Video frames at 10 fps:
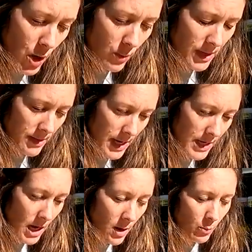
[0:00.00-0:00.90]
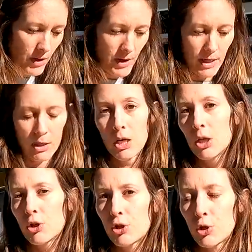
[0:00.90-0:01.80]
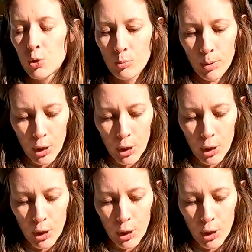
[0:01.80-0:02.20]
know that they come with a two